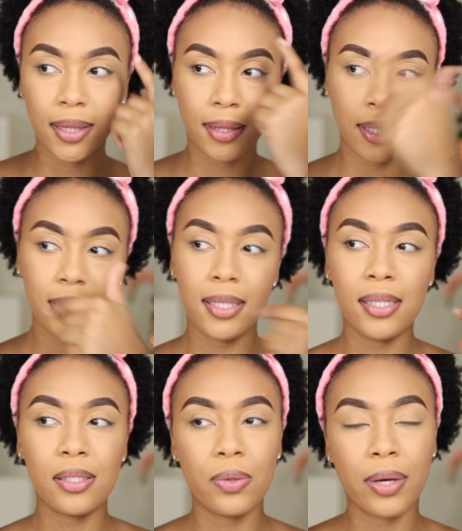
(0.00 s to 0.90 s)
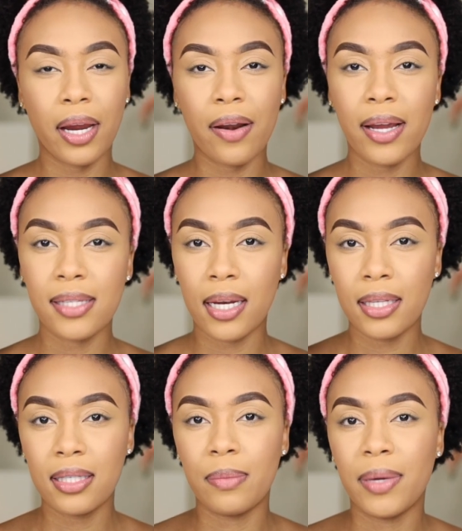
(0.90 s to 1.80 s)
the T-zone area is a
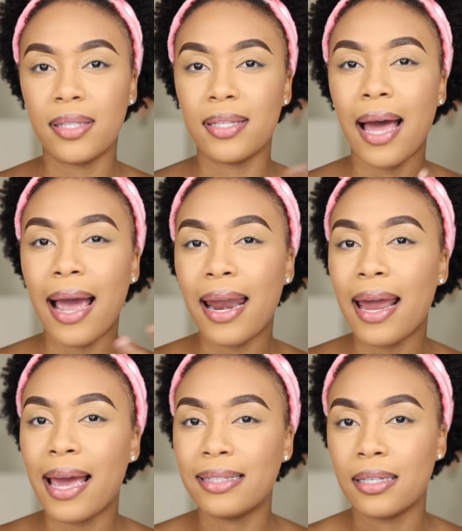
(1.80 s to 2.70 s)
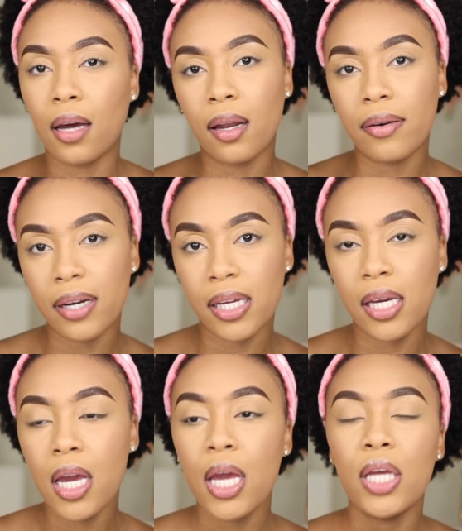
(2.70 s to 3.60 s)
little bit highlighted already.
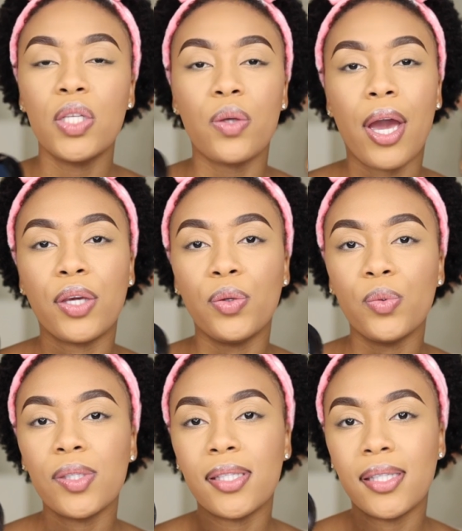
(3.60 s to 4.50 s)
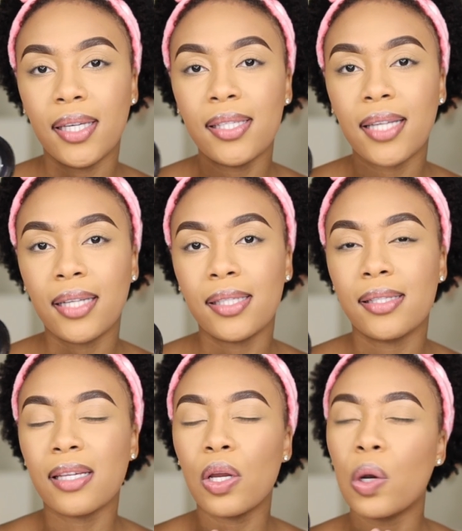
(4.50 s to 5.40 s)
So I use this that
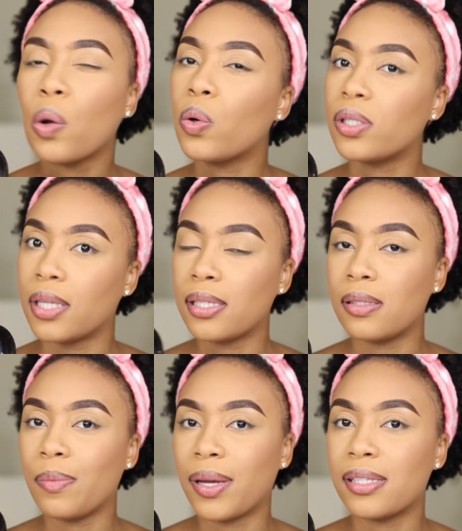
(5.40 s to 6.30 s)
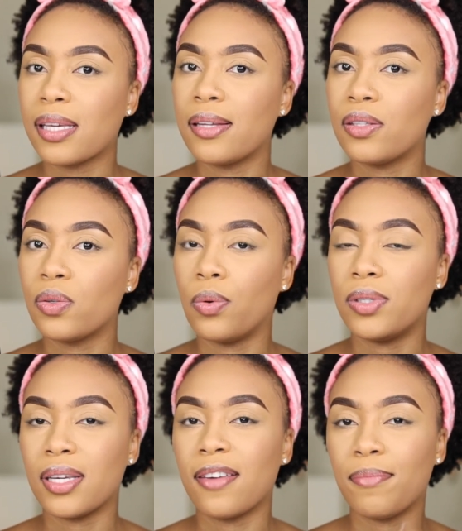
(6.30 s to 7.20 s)
is closest to my skin tone
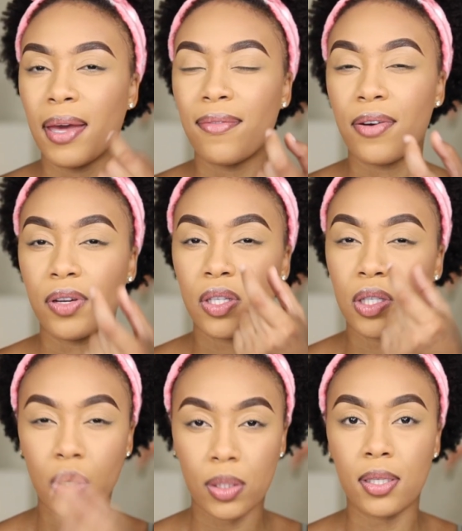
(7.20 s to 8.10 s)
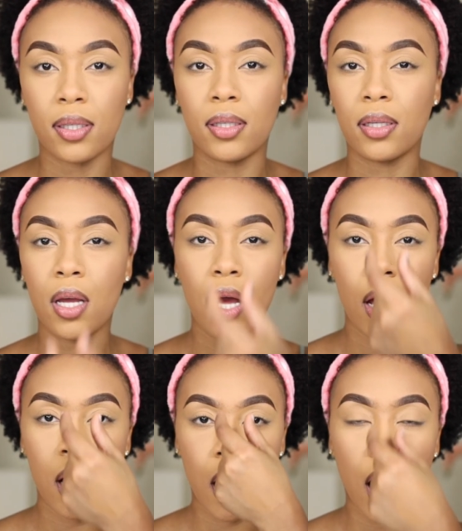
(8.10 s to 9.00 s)
to give me a very subtle
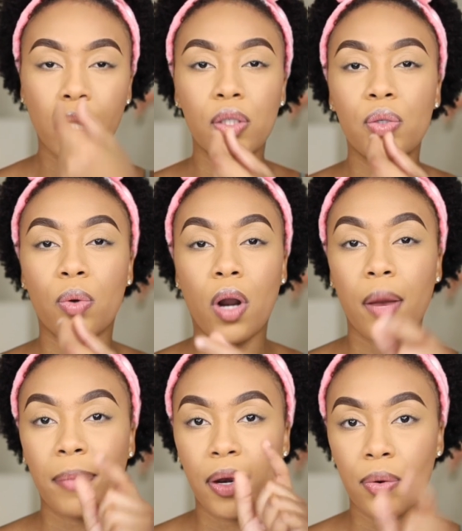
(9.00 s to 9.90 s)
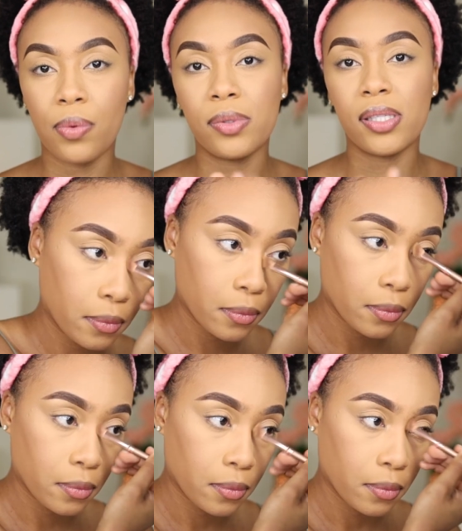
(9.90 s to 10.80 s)
contour on my nose.
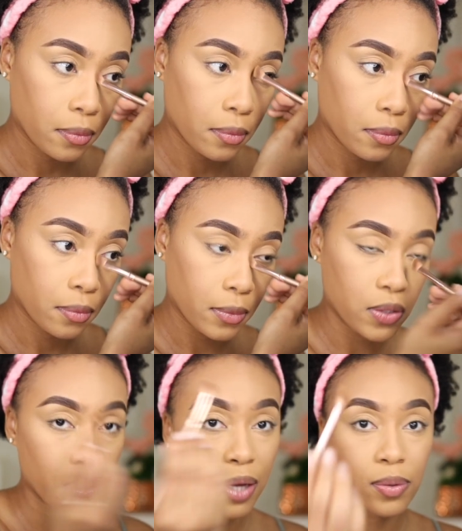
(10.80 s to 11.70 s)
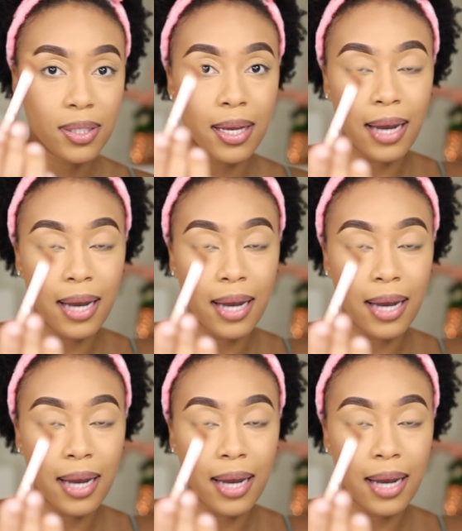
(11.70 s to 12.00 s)
So I use an